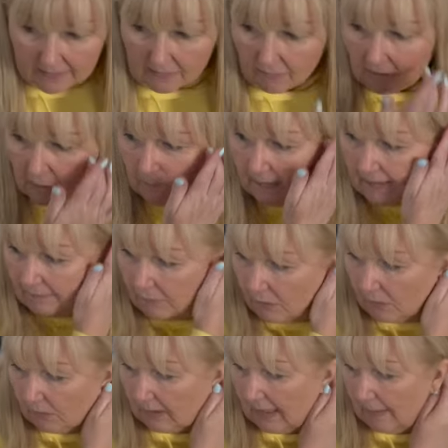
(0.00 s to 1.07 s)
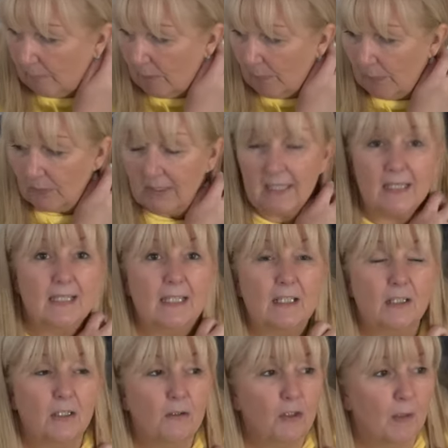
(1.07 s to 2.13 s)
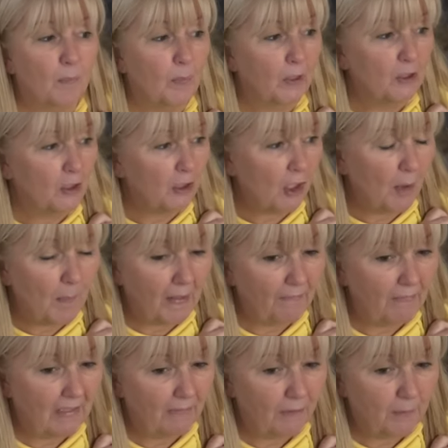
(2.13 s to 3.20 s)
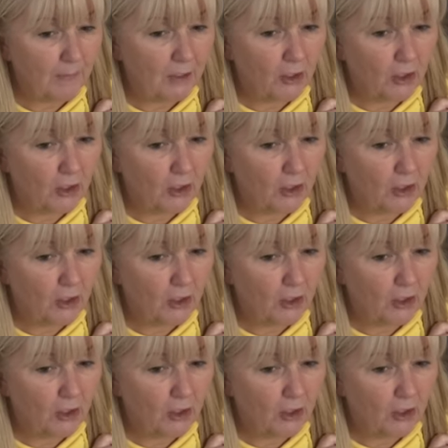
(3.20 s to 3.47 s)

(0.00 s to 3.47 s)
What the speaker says: don't know where they've gone. And my boys get sad to jump. I just hope I haven't left them at the